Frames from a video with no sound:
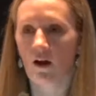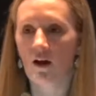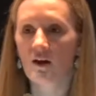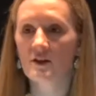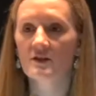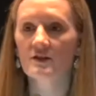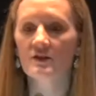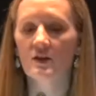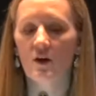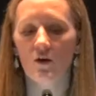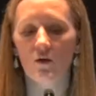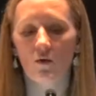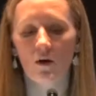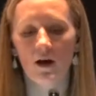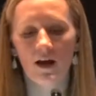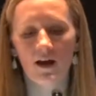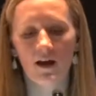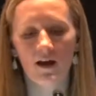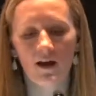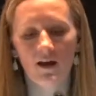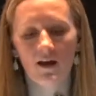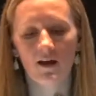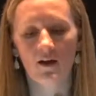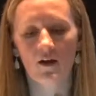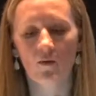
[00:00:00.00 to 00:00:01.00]
So
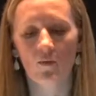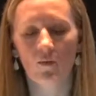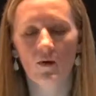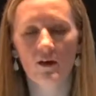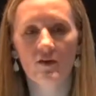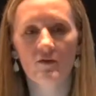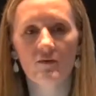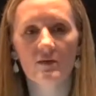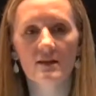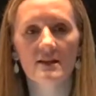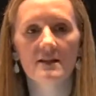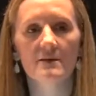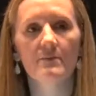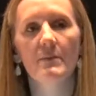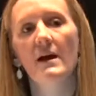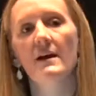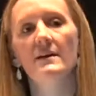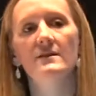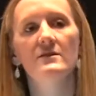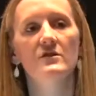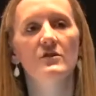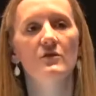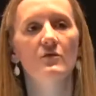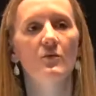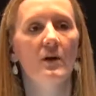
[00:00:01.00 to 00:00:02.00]
with
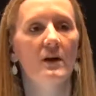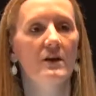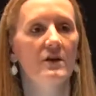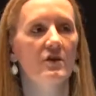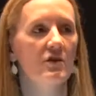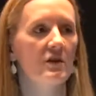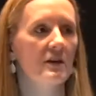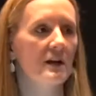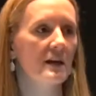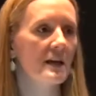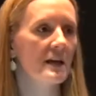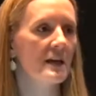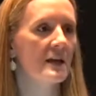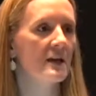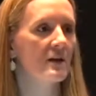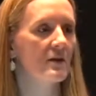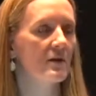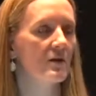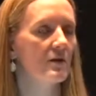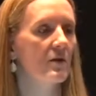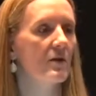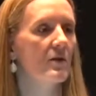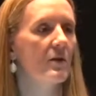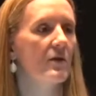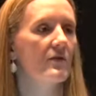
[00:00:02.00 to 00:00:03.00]
respect to what you're going to
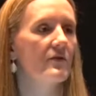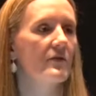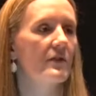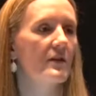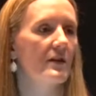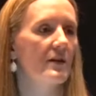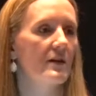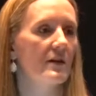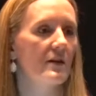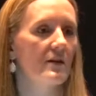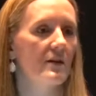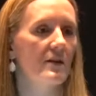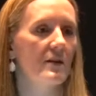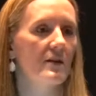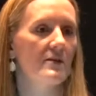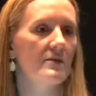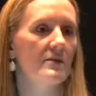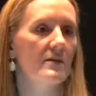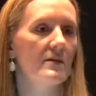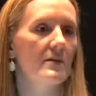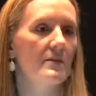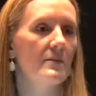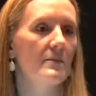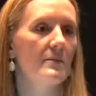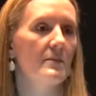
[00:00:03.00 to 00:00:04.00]
hear over
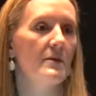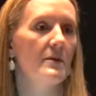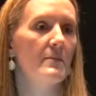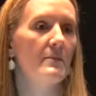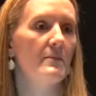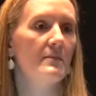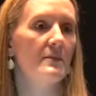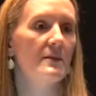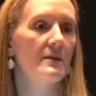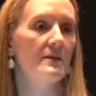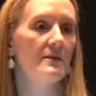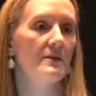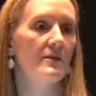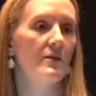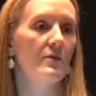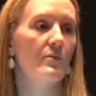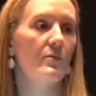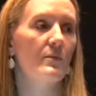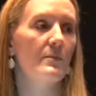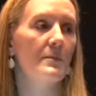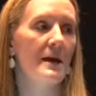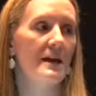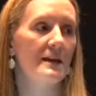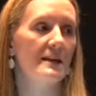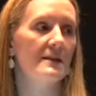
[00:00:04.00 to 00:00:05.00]
the
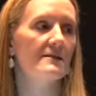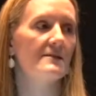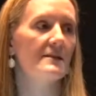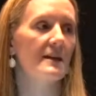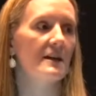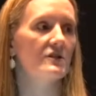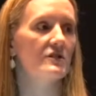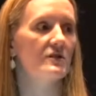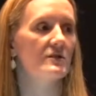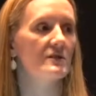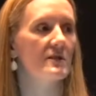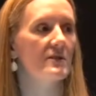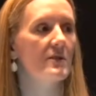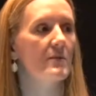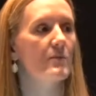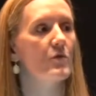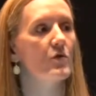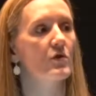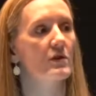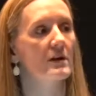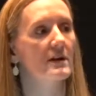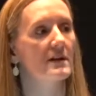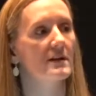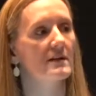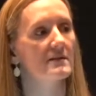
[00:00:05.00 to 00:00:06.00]
remaining sessions in the
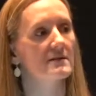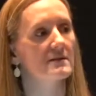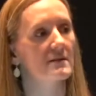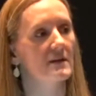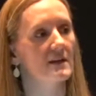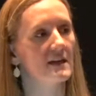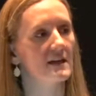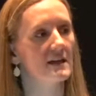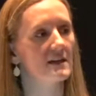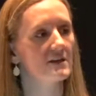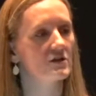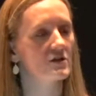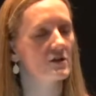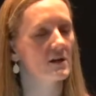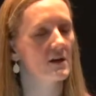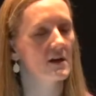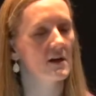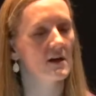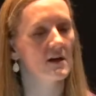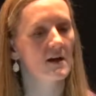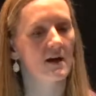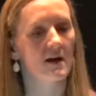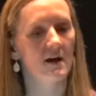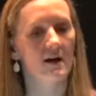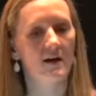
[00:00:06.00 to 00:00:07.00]
morning is that each
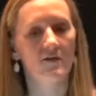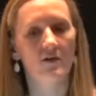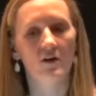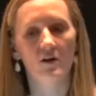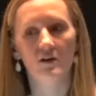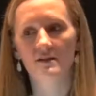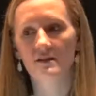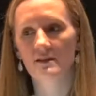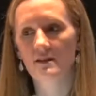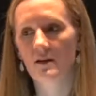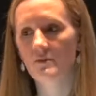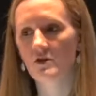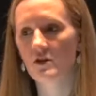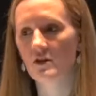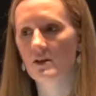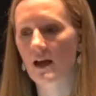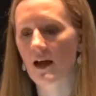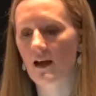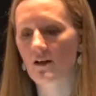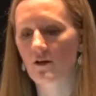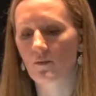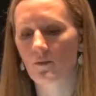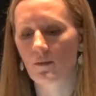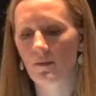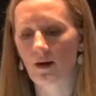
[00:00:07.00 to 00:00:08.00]
of our subject
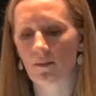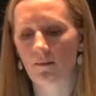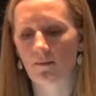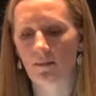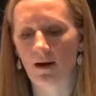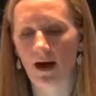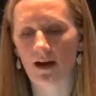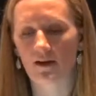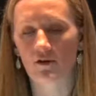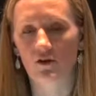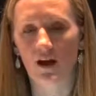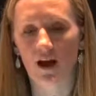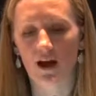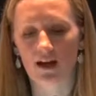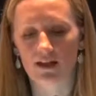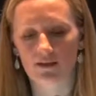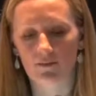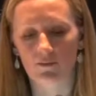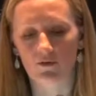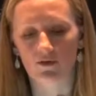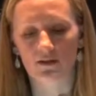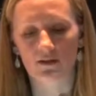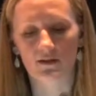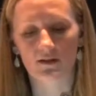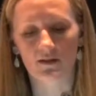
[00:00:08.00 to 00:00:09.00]
matter
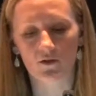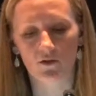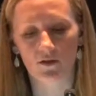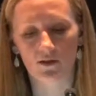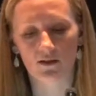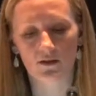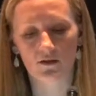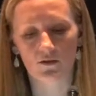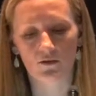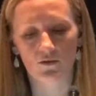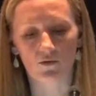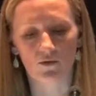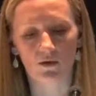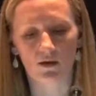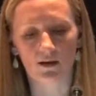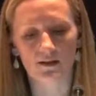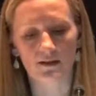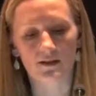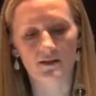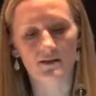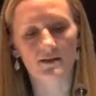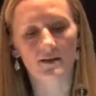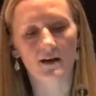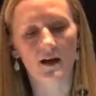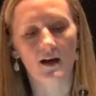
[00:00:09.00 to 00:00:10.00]
experts is going to
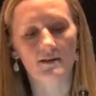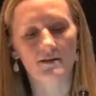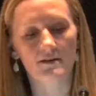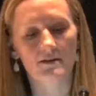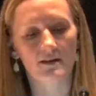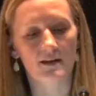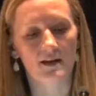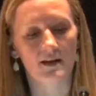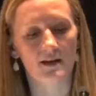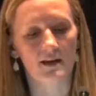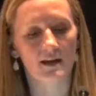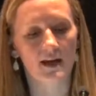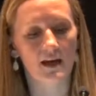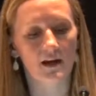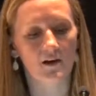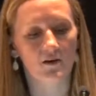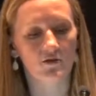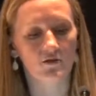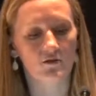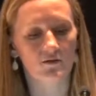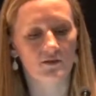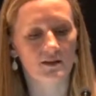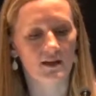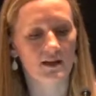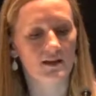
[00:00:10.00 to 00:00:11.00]
discuss the
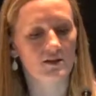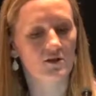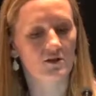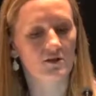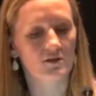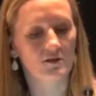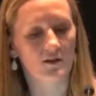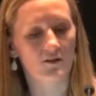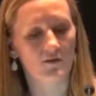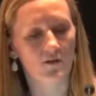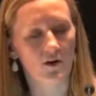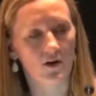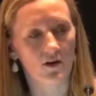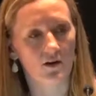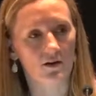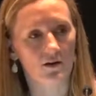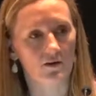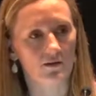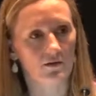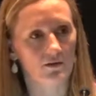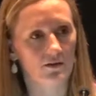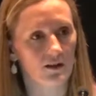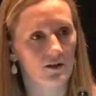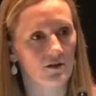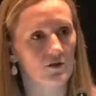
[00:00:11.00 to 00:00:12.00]
characterizations of our
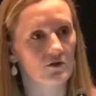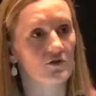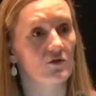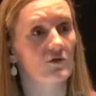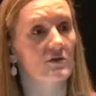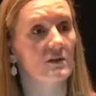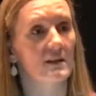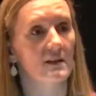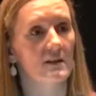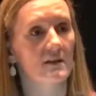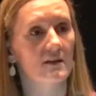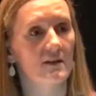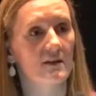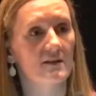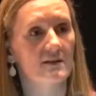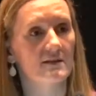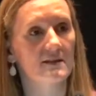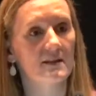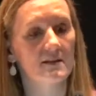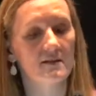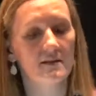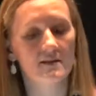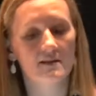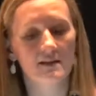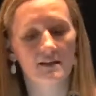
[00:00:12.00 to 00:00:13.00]
literature, the
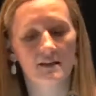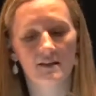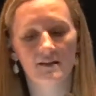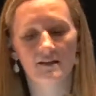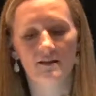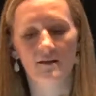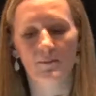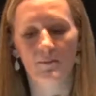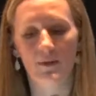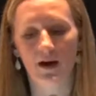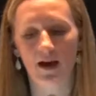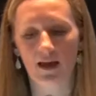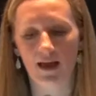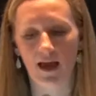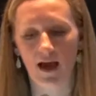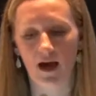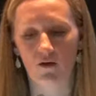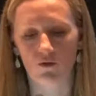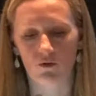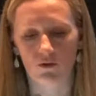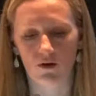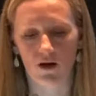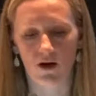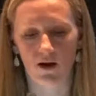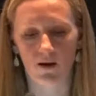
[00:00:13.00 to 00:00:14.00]
syntheses by
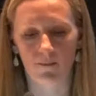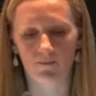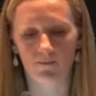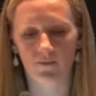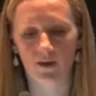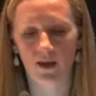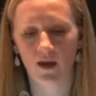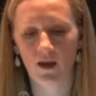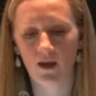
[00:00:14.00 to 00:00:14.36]
outcome.